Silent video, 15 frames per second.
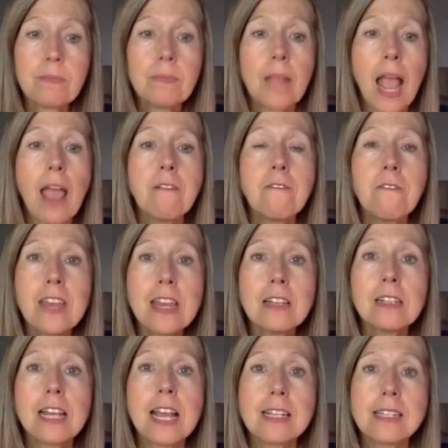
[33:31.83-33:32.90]
I
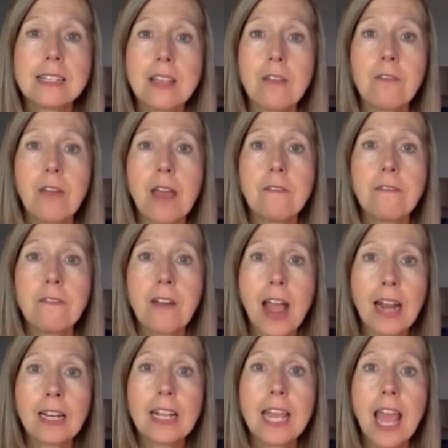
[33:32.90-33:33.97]
feel as if I
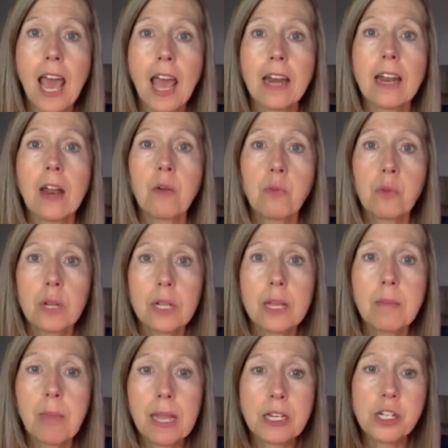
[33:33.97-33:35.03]
finally had a really
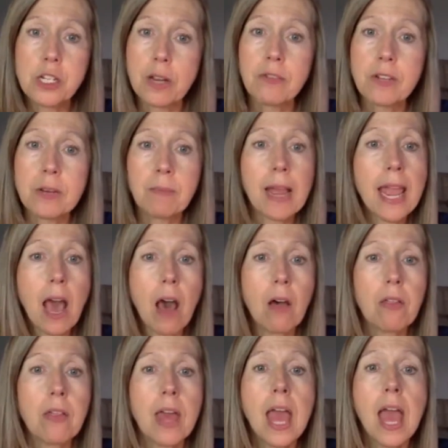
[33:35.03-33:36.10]
big shift in my health.
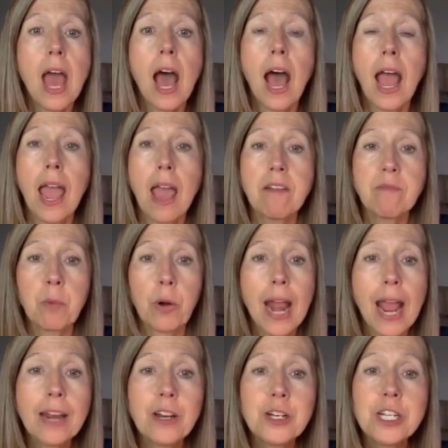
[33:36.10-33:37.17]
I have more
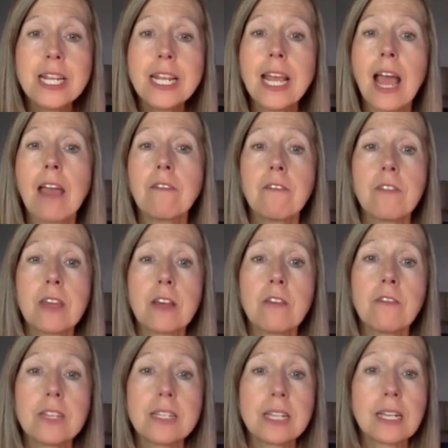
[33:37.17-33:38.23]
energy. I feel
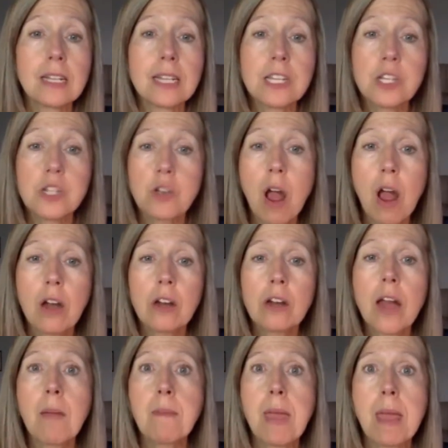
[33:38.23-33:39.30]
physically stronger.
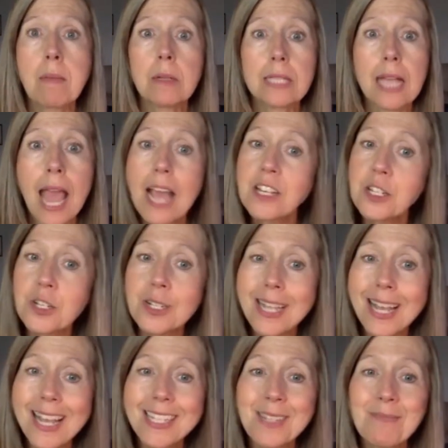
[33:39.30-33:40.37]
I'm able to
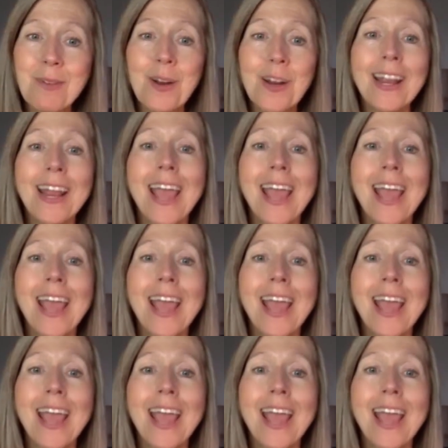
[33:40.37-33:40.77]
exercise more,